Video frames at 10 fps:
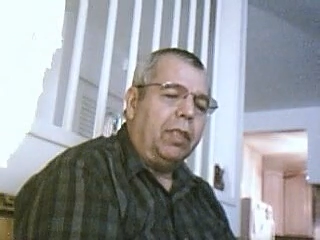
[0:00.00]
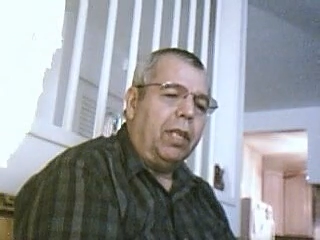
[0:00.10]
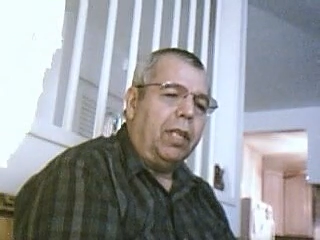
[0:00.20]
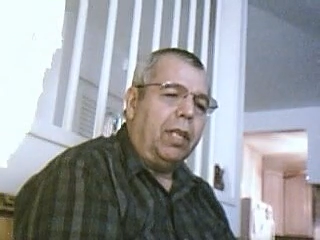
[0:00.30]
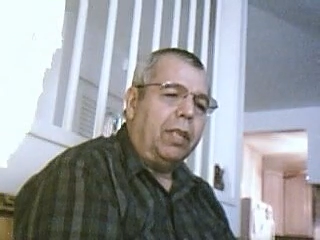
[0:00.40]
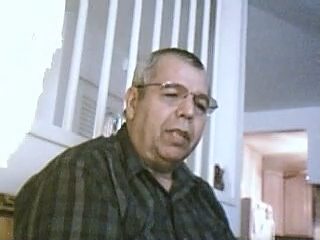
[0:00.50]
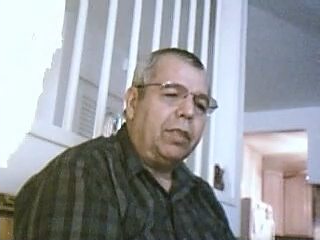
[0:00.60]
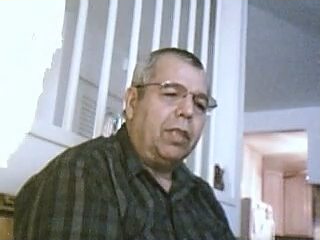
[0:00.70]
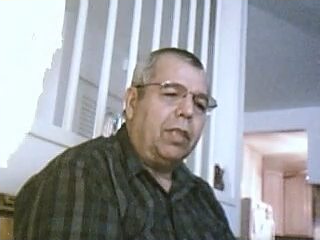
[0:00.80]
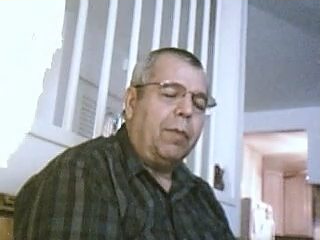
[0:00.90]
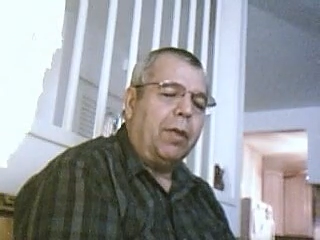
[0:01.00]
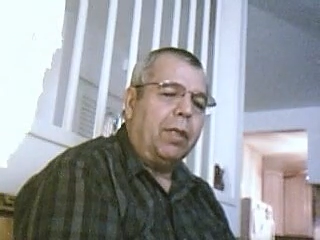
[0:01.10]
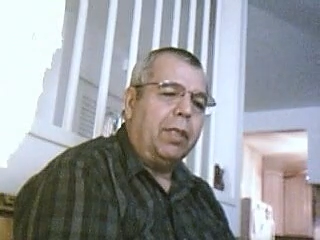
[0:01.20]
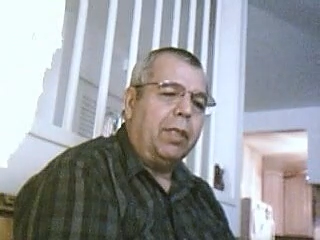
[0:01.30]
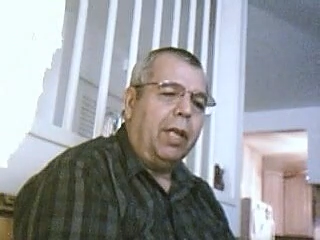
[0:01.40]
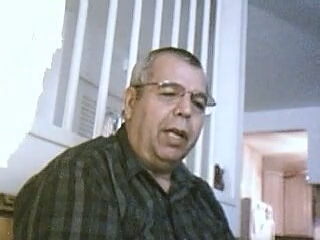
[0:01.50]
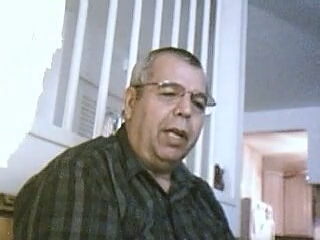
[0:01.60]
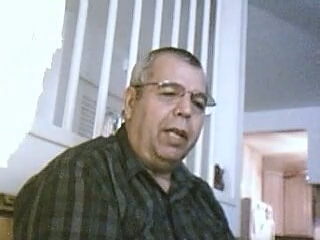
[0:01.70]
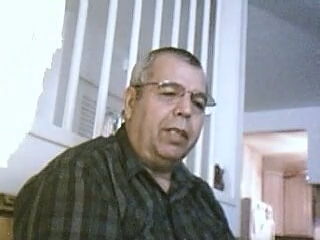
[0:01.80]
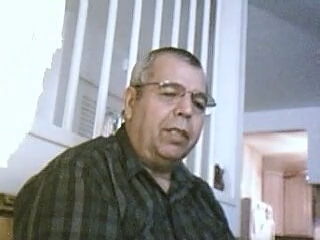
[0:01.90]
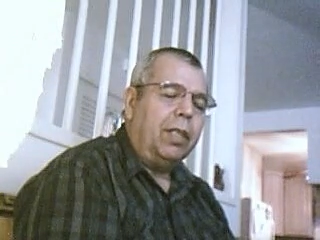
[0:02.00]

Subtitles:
In the summer, the heat,